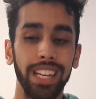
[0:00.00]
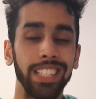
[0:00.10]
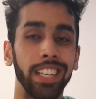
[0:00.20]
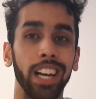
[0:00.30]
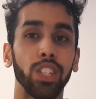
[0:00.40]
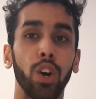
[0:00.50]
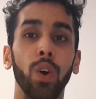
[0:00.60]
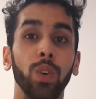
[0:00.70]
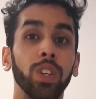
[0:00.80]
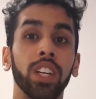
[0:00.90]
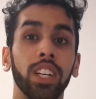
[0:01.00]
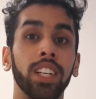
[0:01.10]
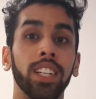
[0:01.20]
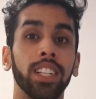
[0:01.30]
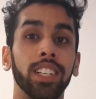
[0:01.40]
See, that's cold.
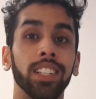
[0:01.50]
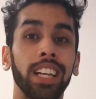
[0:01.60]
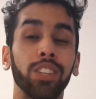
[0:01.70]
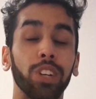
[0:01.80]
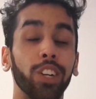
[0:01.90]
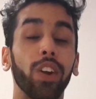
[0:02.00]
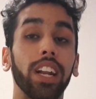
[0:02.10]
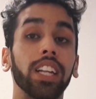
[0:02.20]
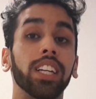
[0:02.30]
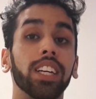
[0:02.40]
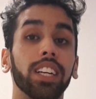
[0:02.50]
That's regret.